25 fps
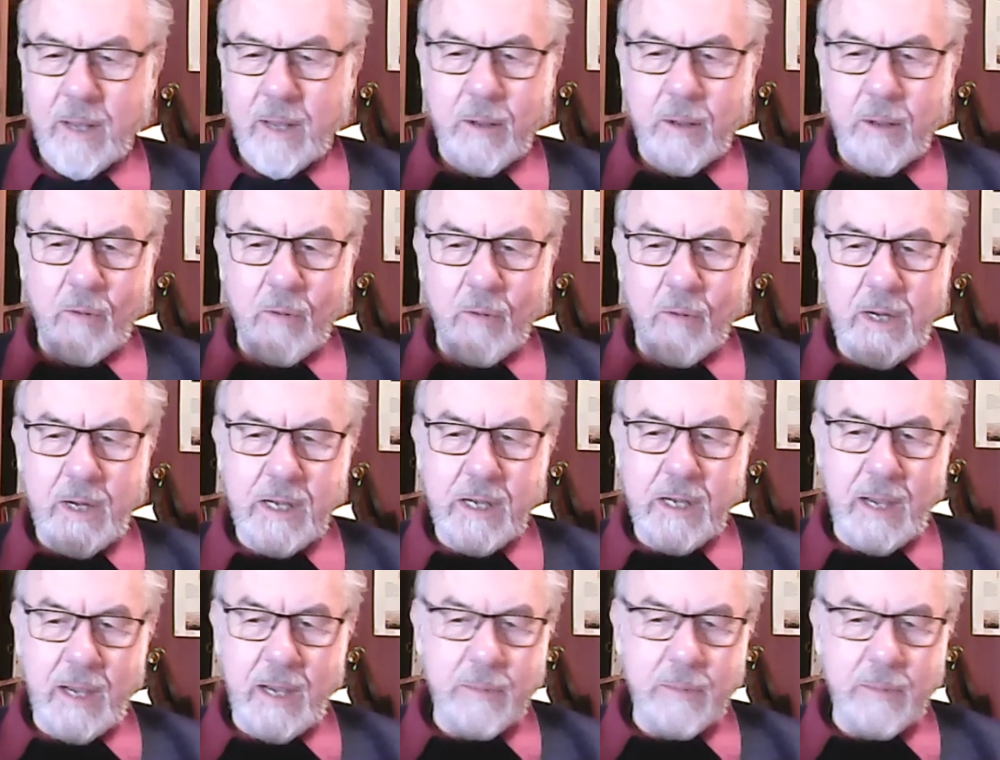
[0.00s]
And when he
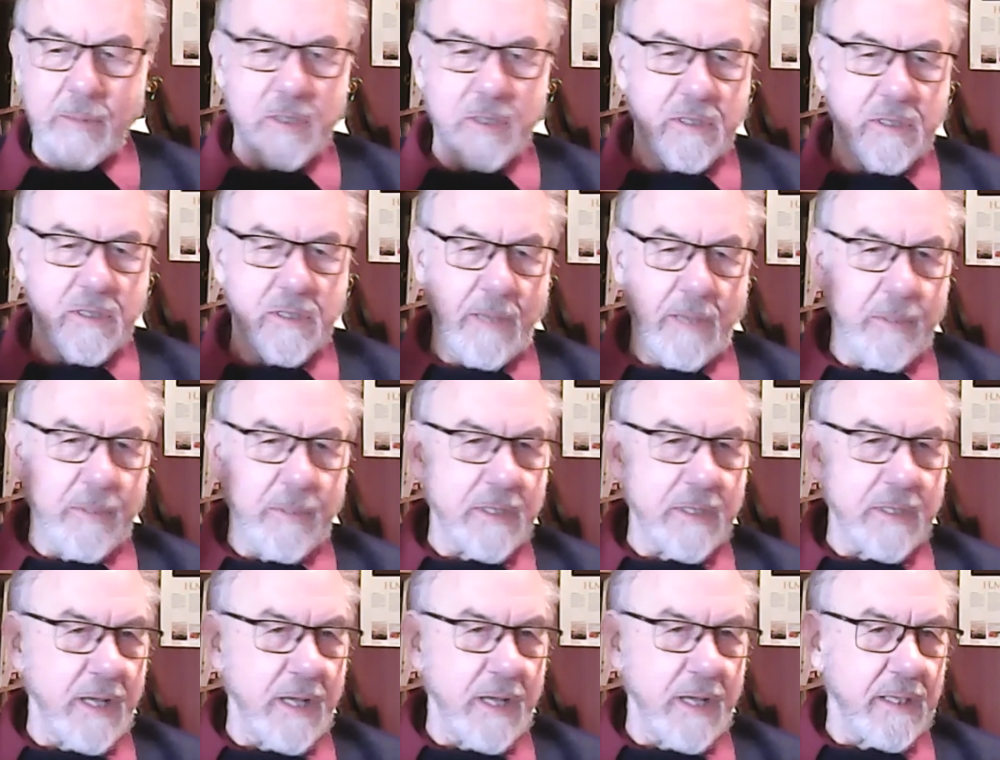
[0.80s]
came to stub
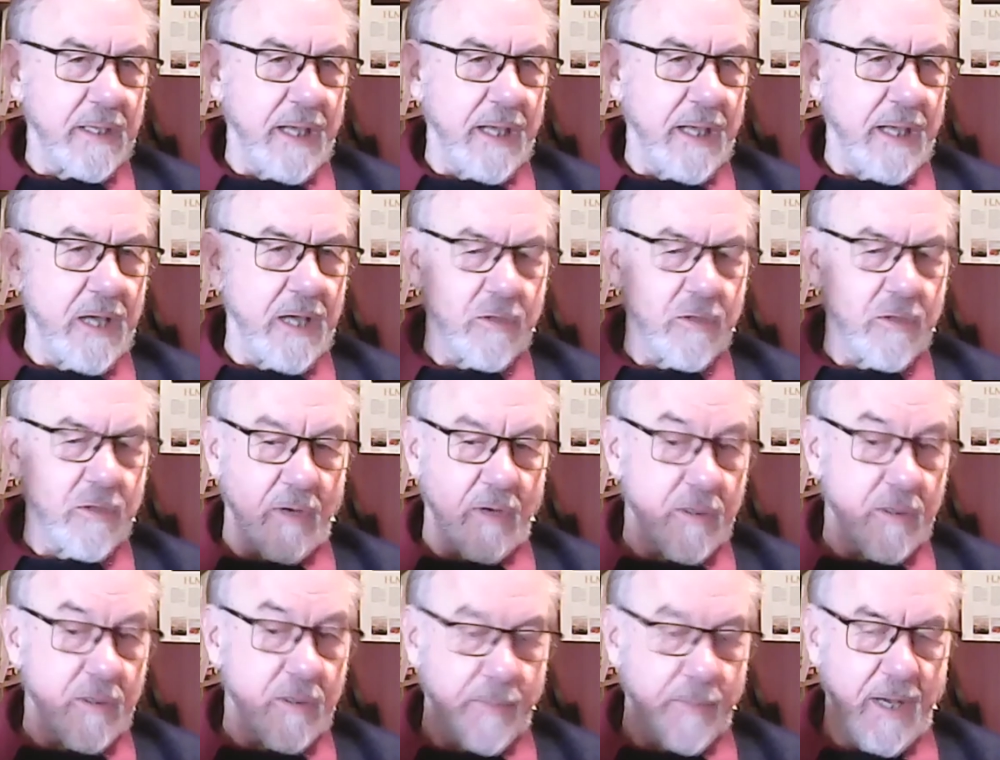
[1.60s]
this out in the ashtray,
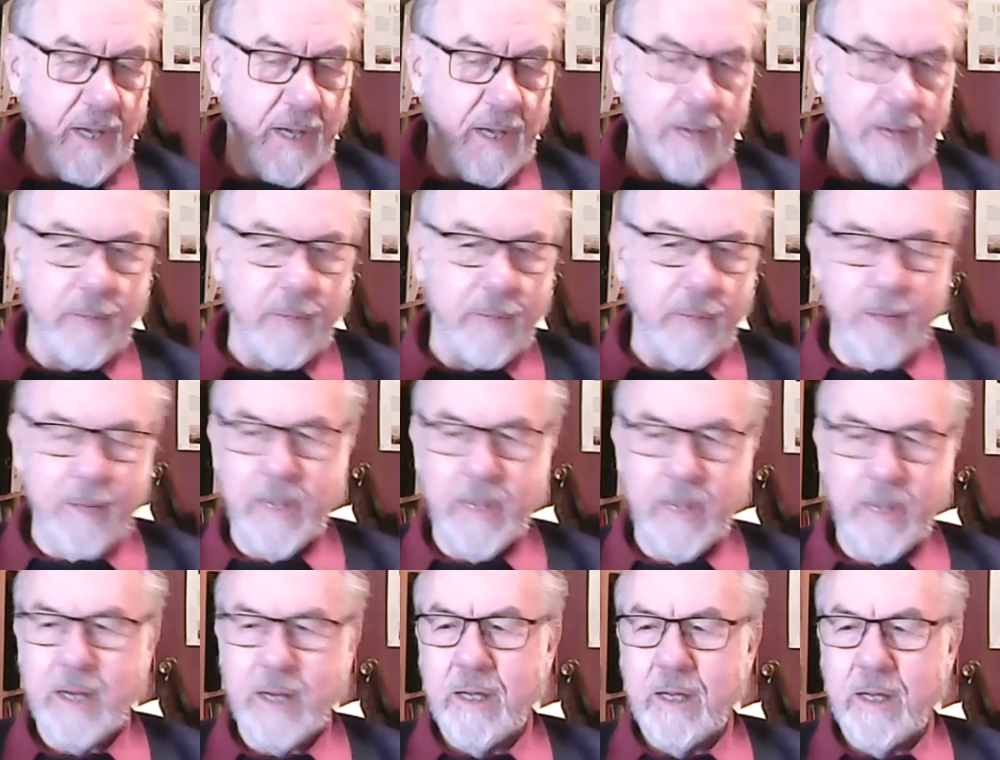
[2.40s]
it was behind my
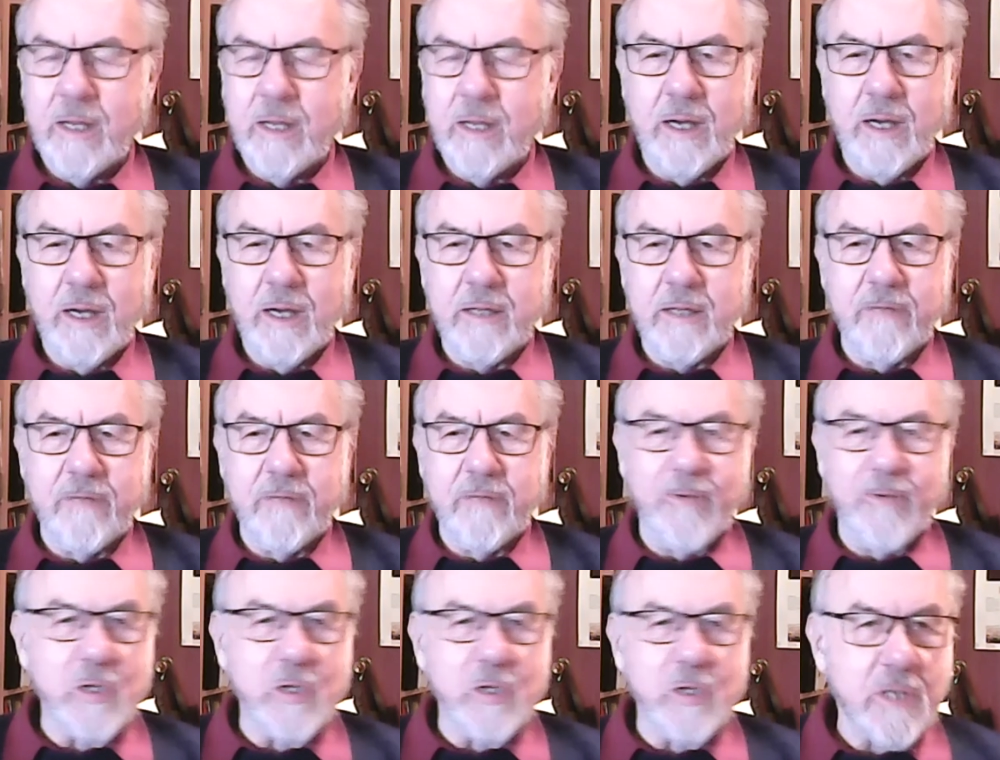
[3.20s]
back
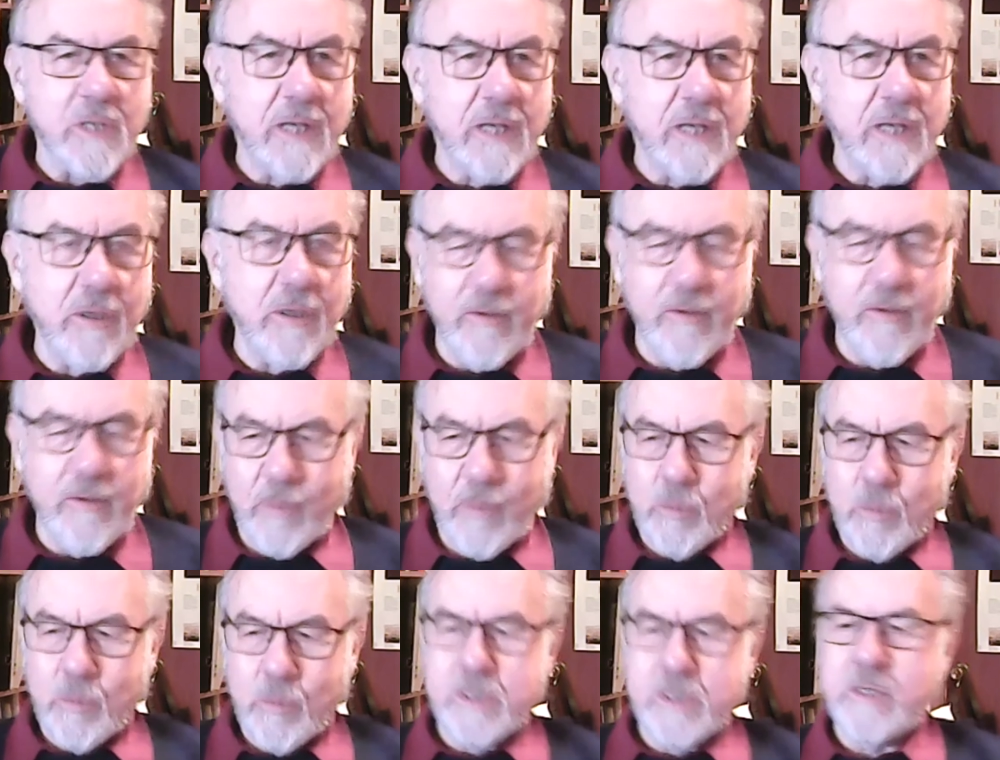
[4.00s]
first I knew of
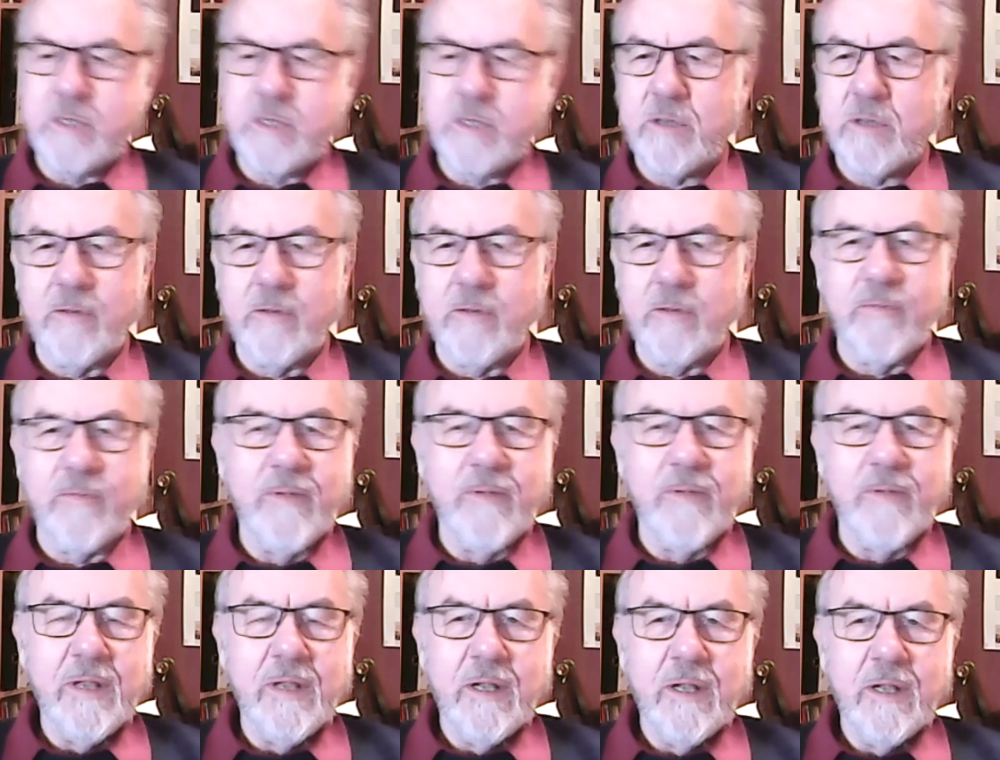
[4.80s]
it was this sort of
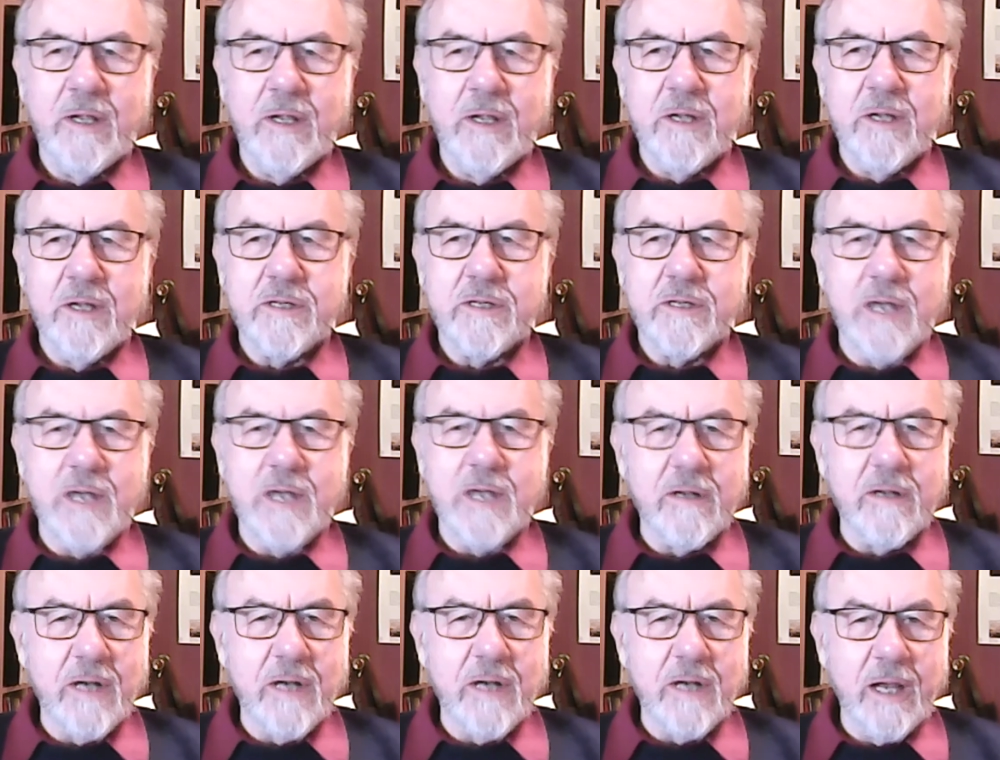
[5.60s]

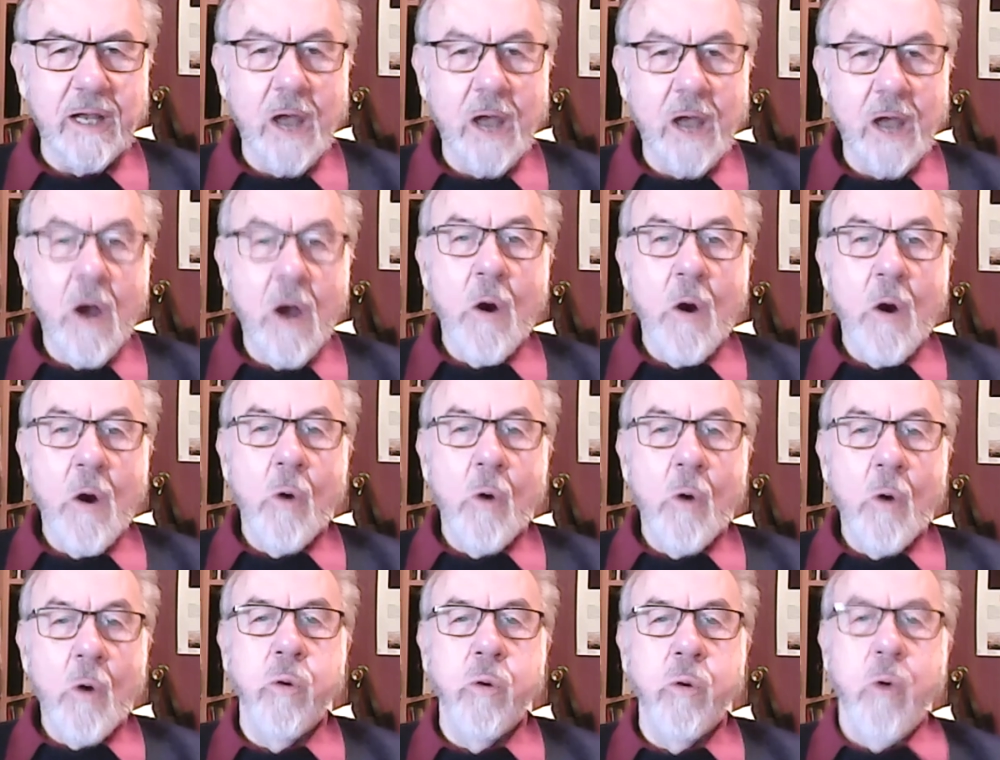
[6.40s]
sounded like
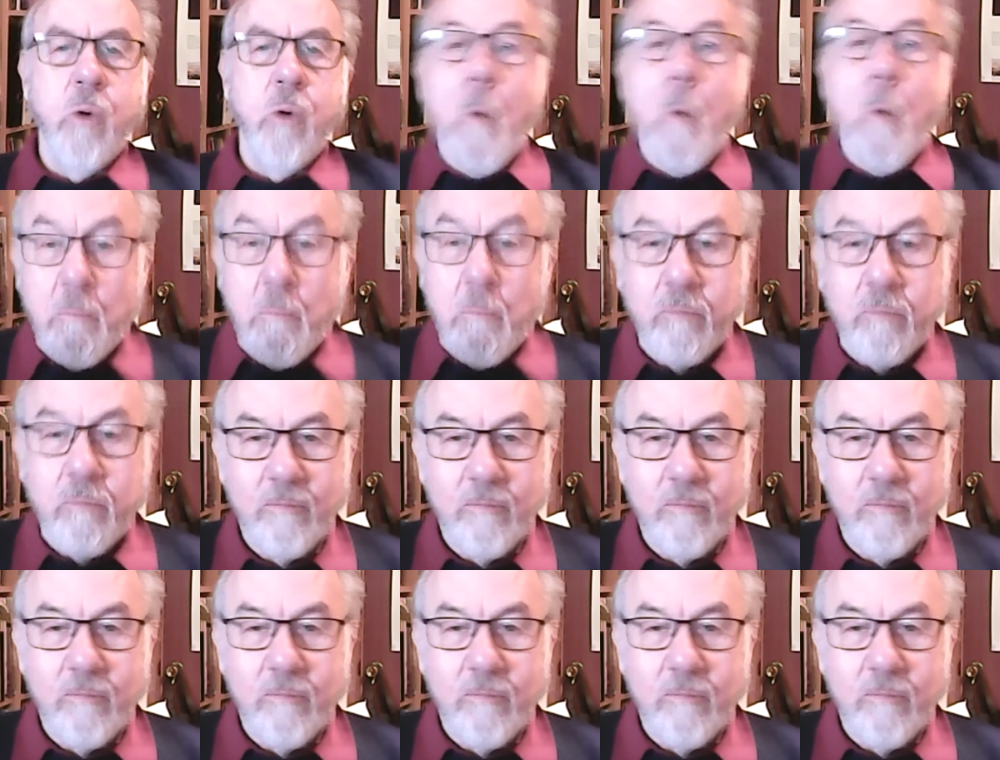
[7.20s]
whoom.